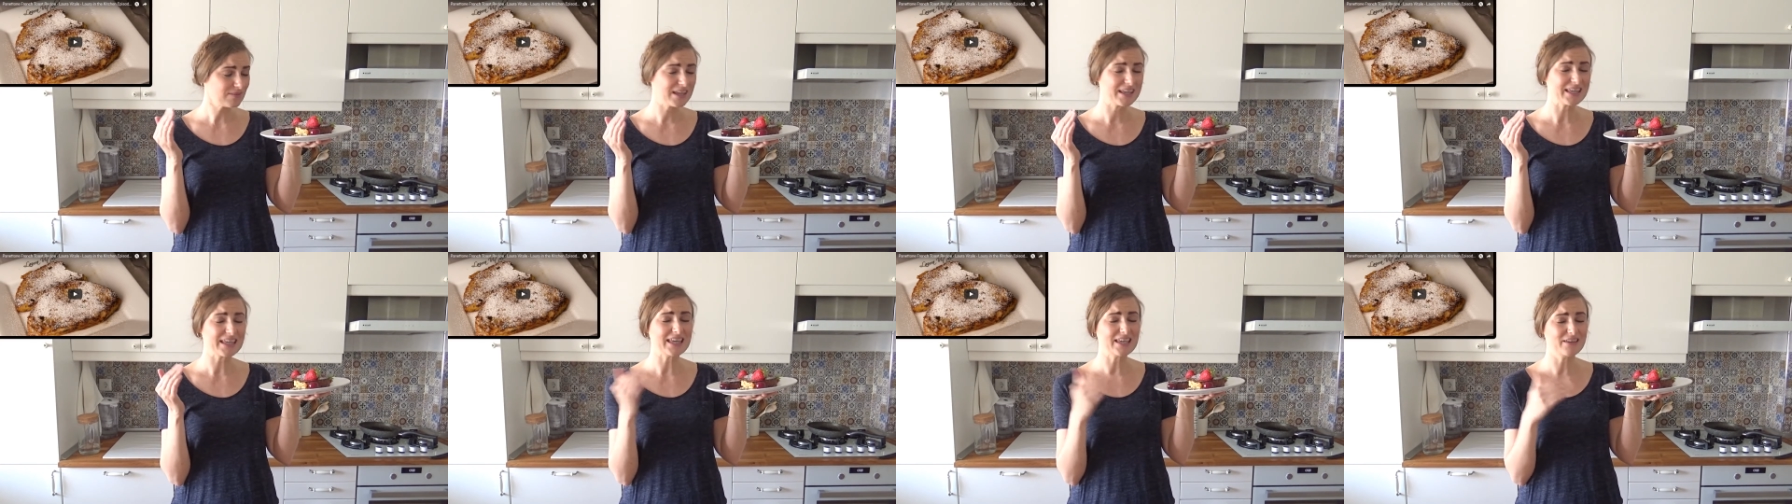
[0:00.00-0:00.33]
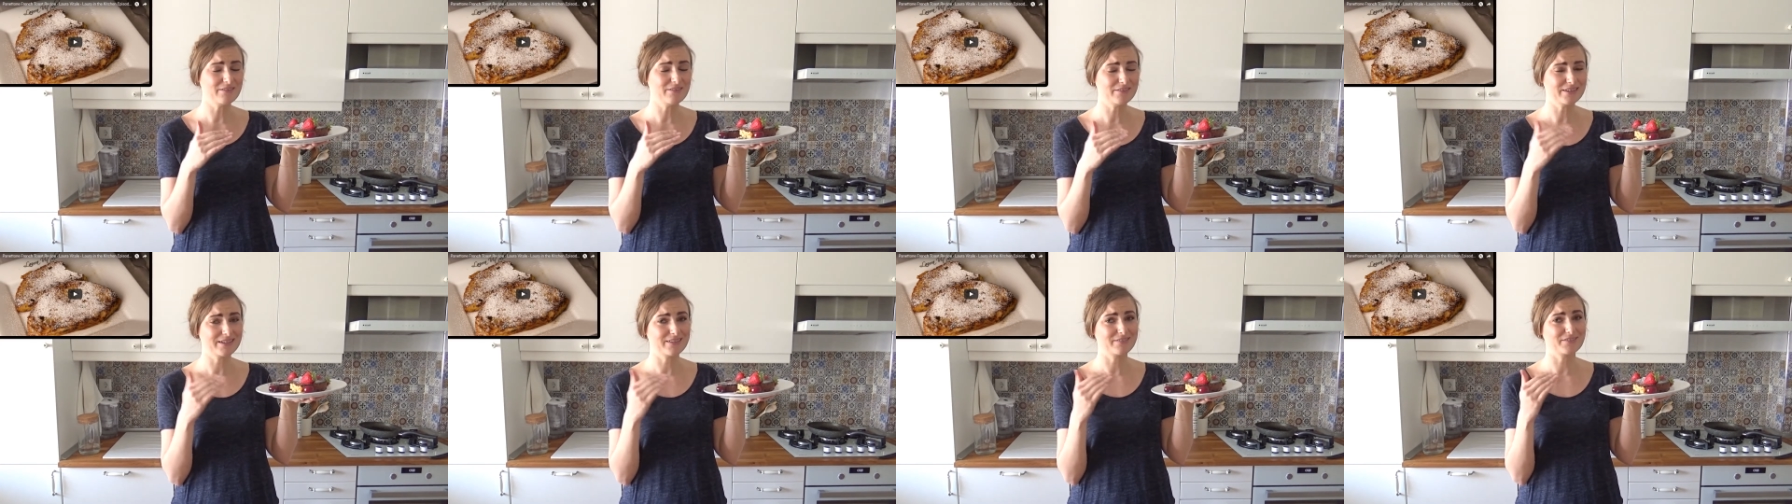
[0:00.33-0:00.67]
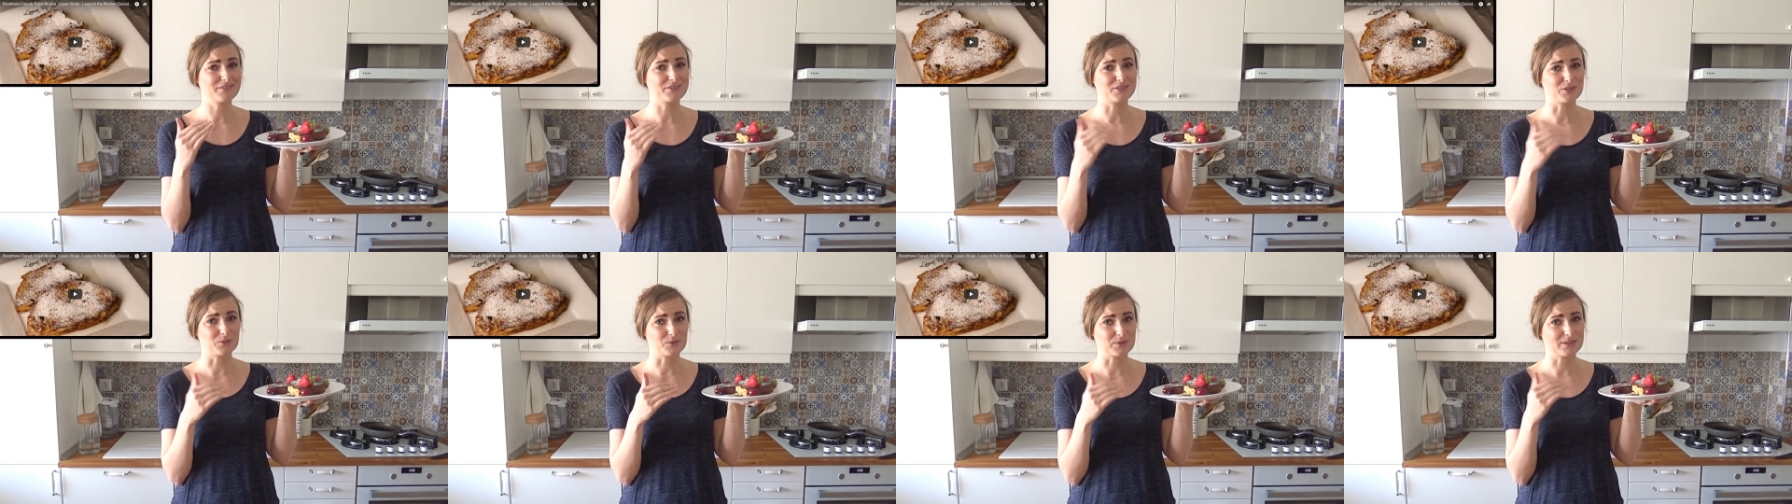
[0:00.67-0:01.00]
even if you
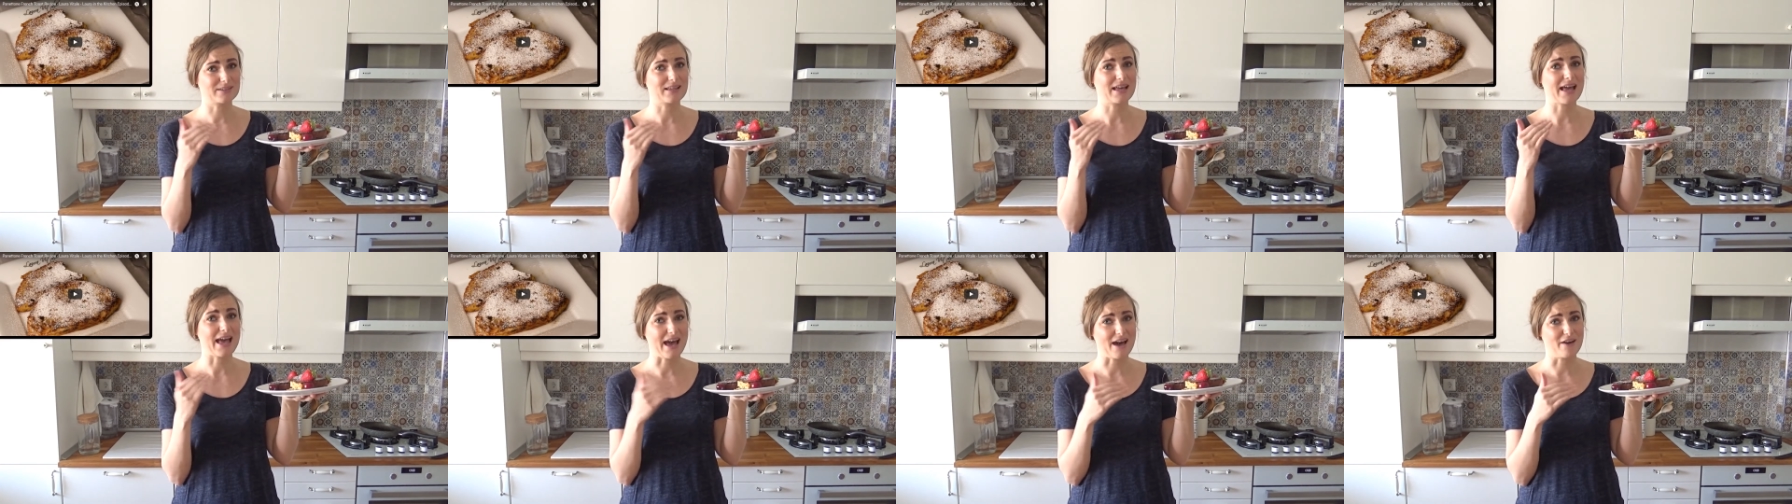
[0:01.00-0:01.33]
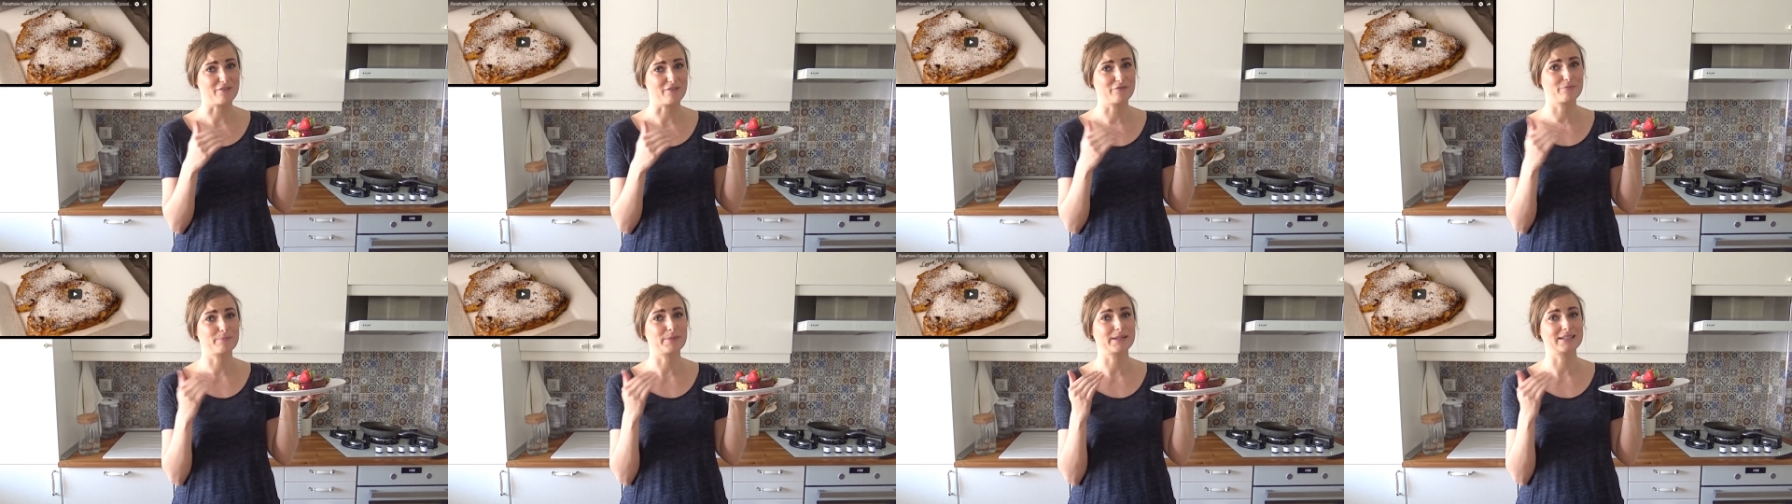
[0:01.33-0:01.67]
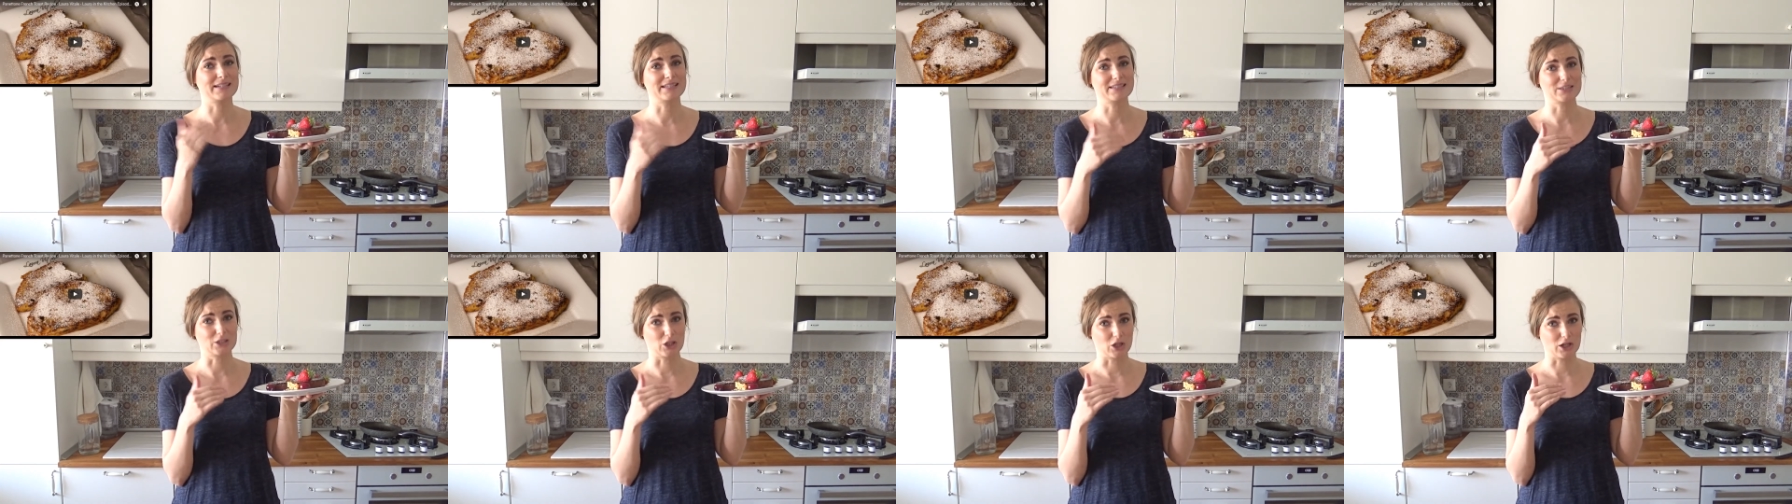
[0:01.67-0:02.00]
don't have
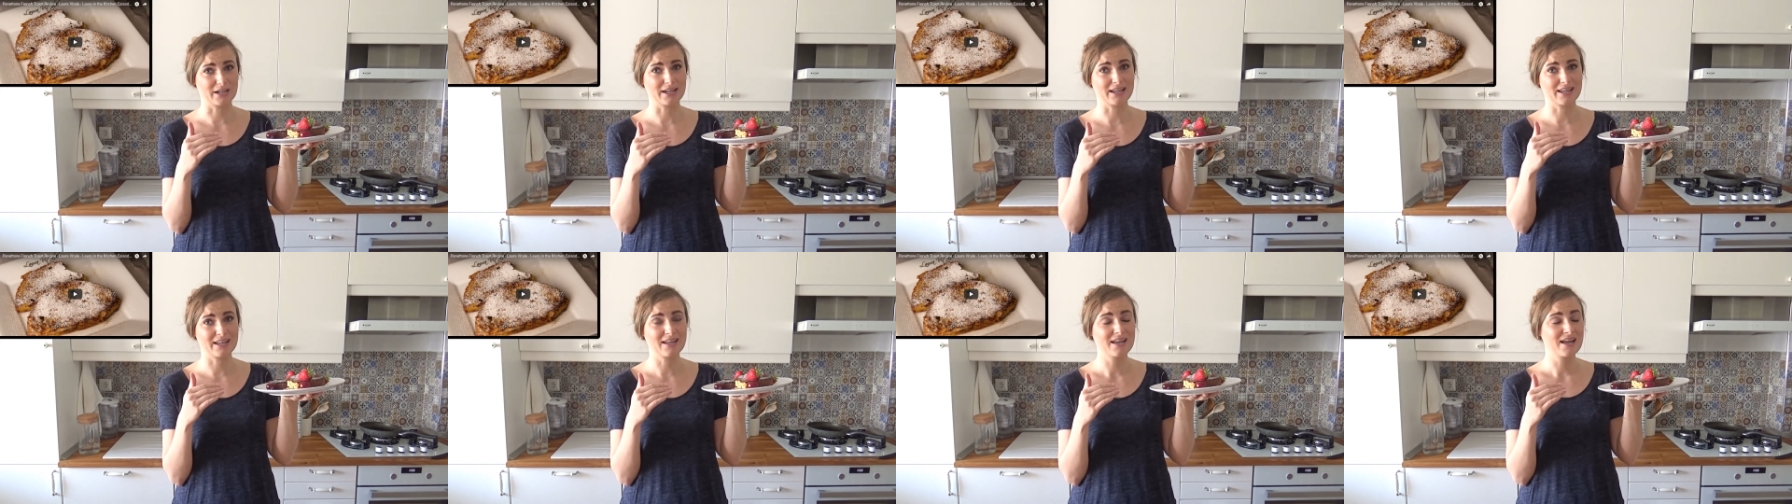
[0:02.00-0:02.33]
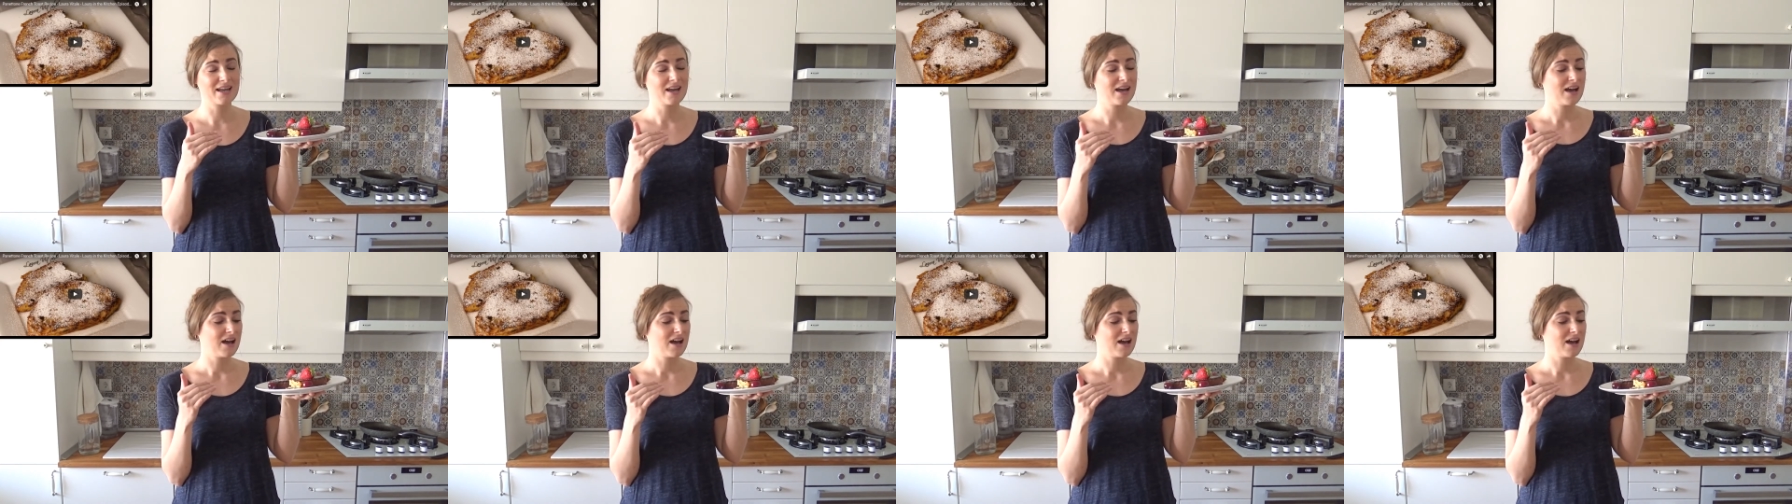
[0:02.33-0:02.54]
panettone